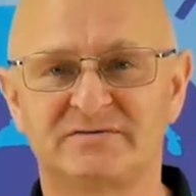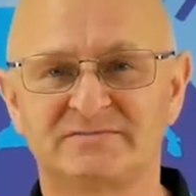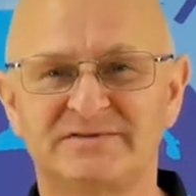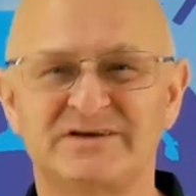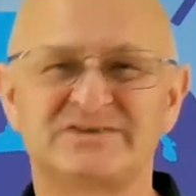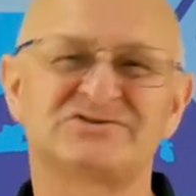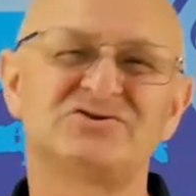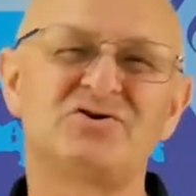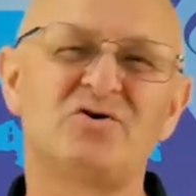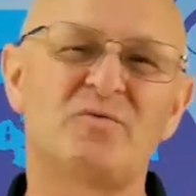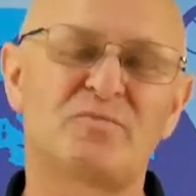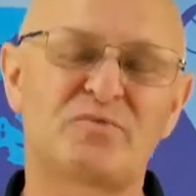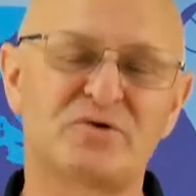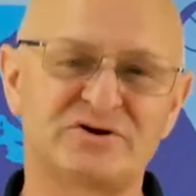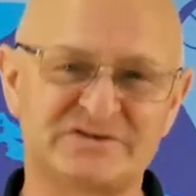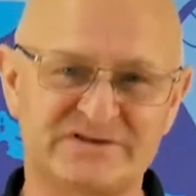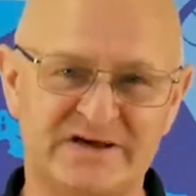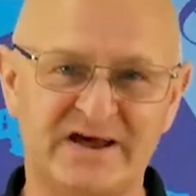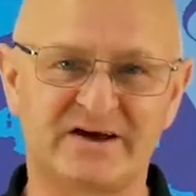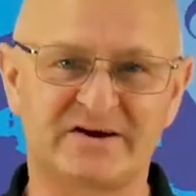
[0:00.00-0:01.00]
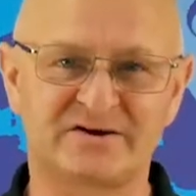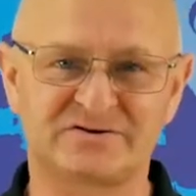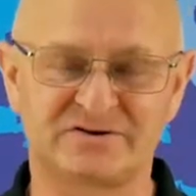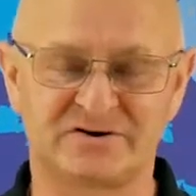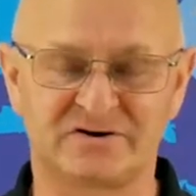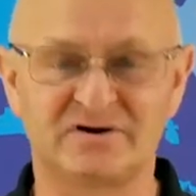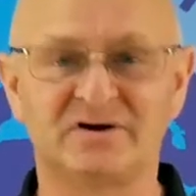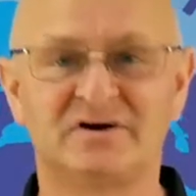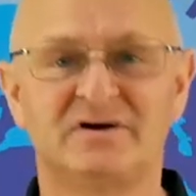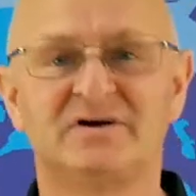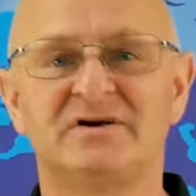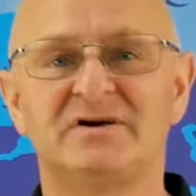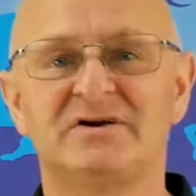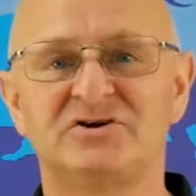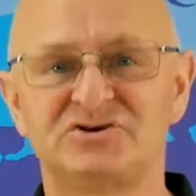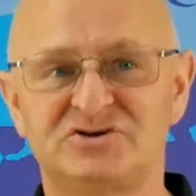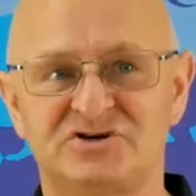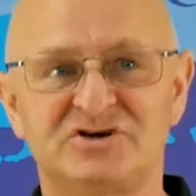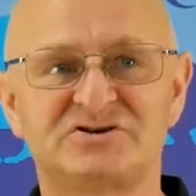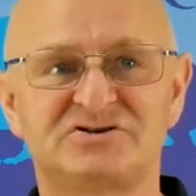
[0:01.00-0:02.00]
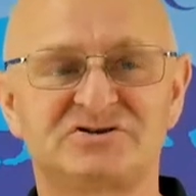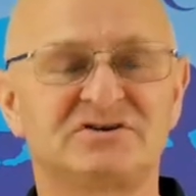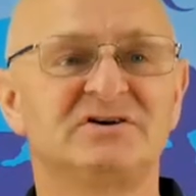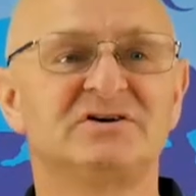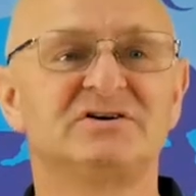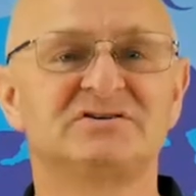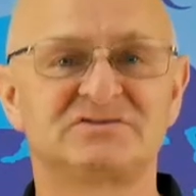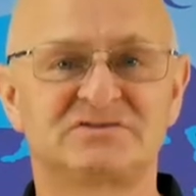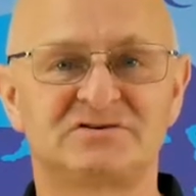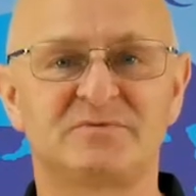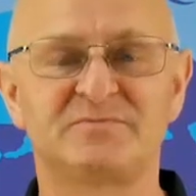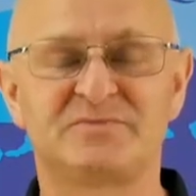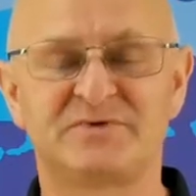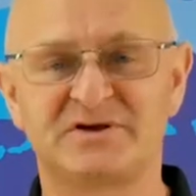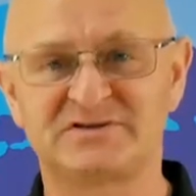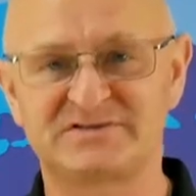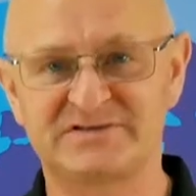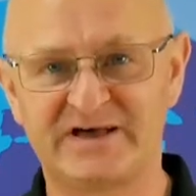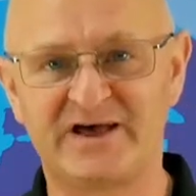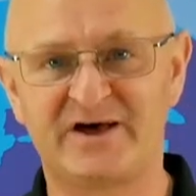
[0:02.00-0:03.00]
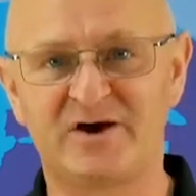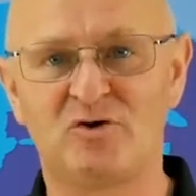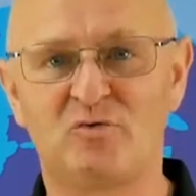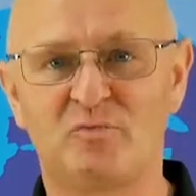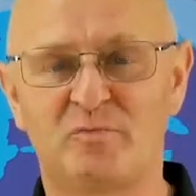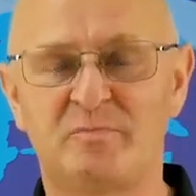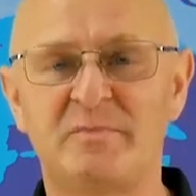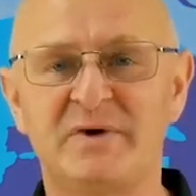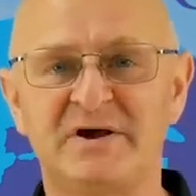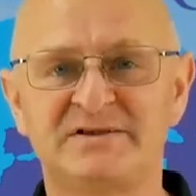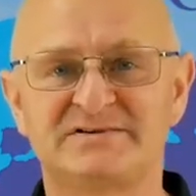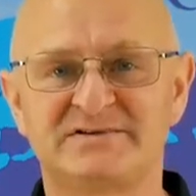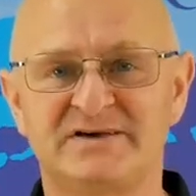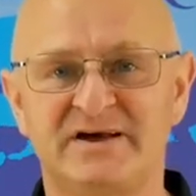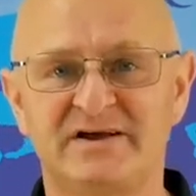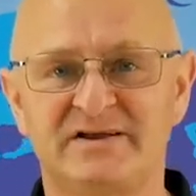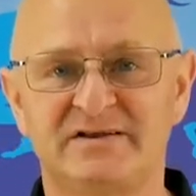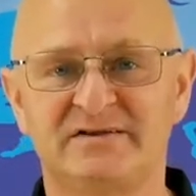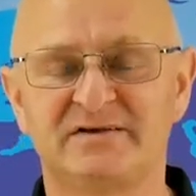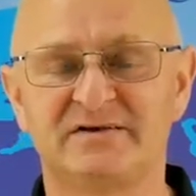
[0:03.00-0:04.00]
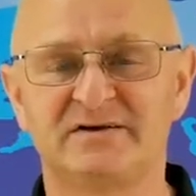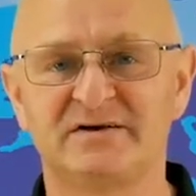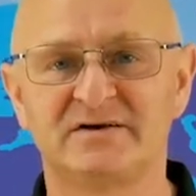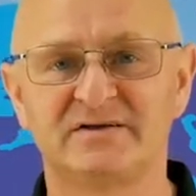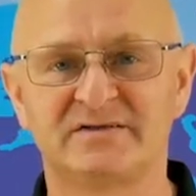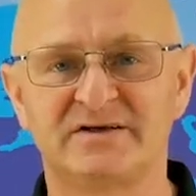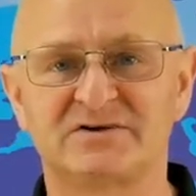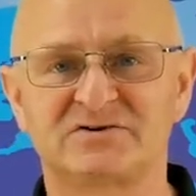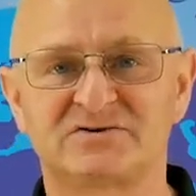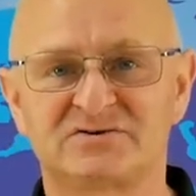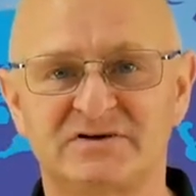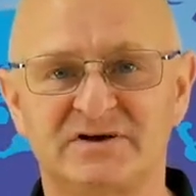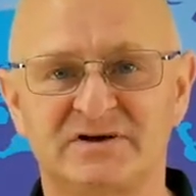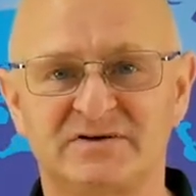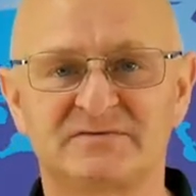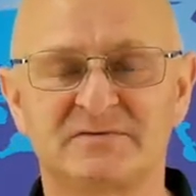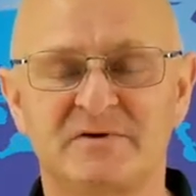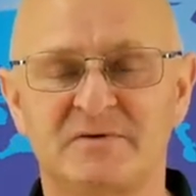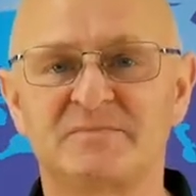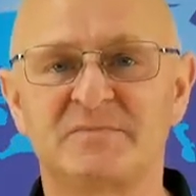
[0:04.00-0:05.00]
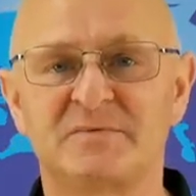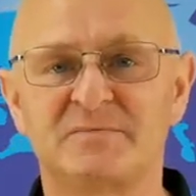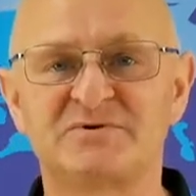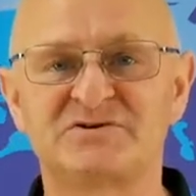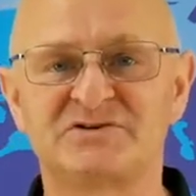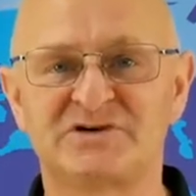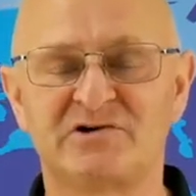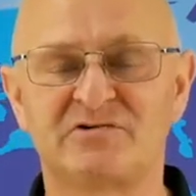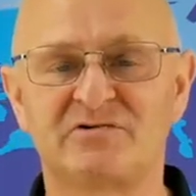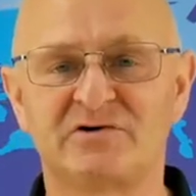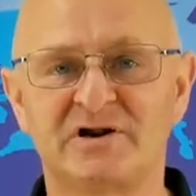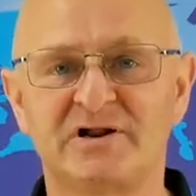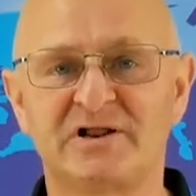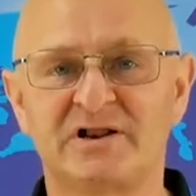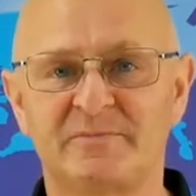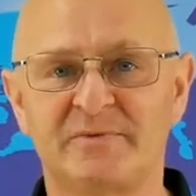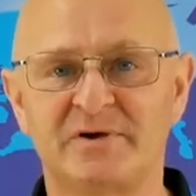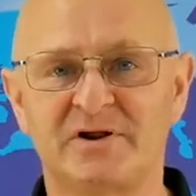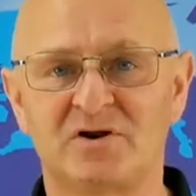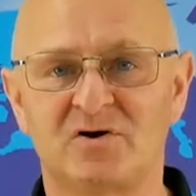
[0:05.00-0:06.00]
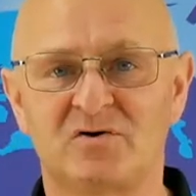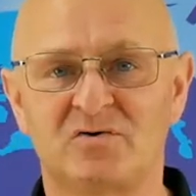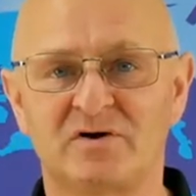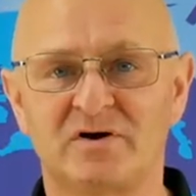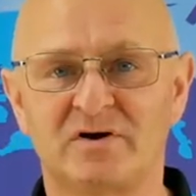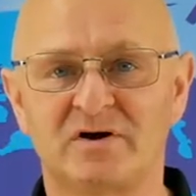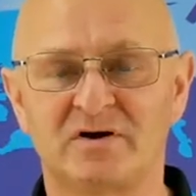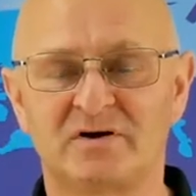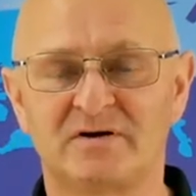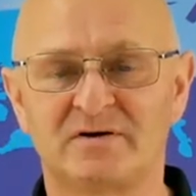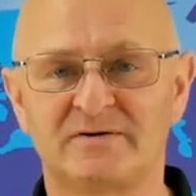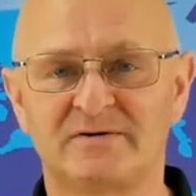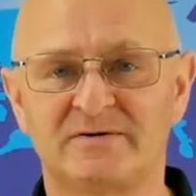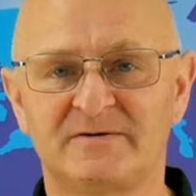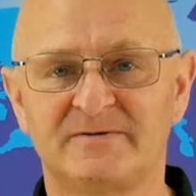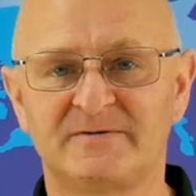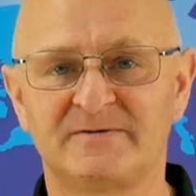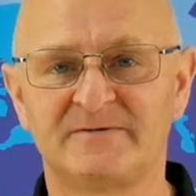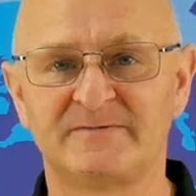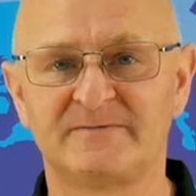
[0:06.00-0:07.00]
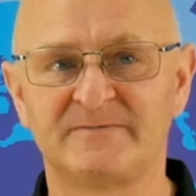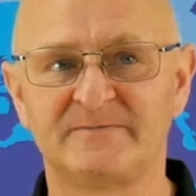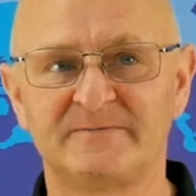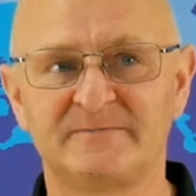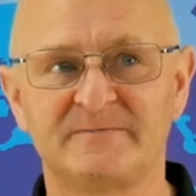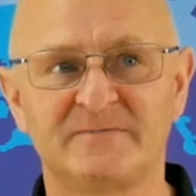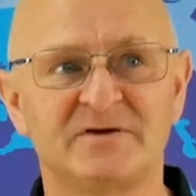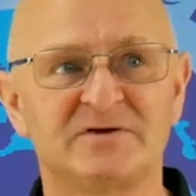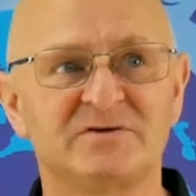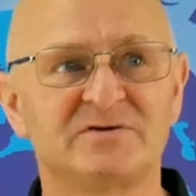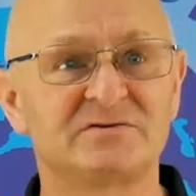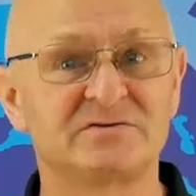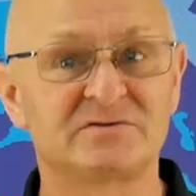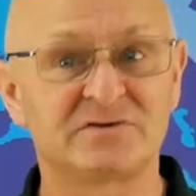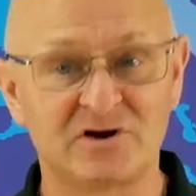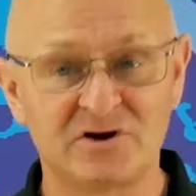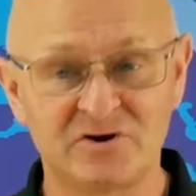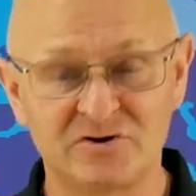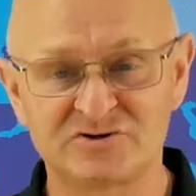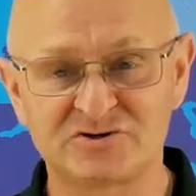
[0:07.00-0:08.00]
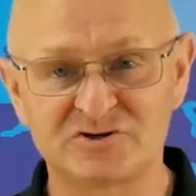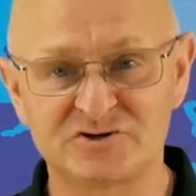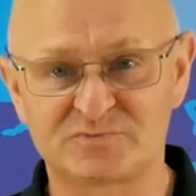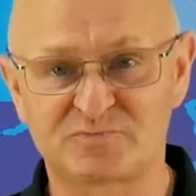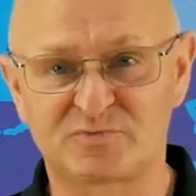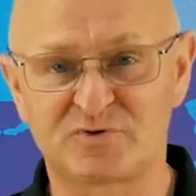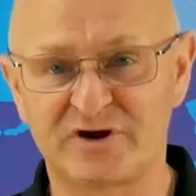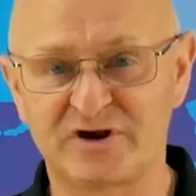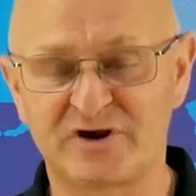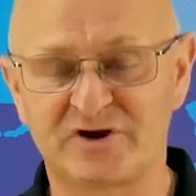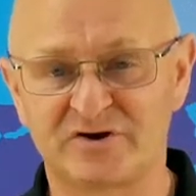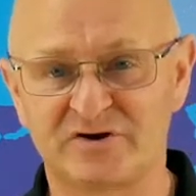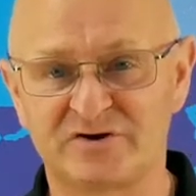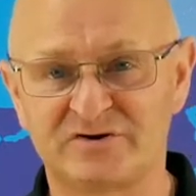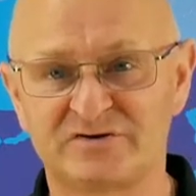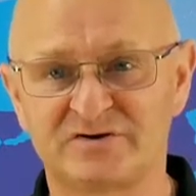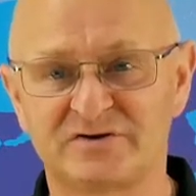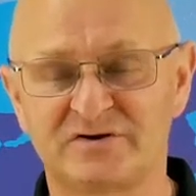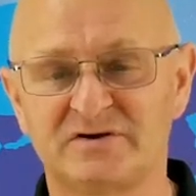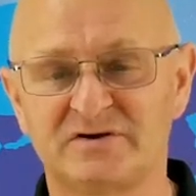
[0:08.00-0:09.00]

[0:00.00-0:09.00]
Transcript: That's not a protector, just something to help maintain the material a little bit longer. Dilution's pretty good.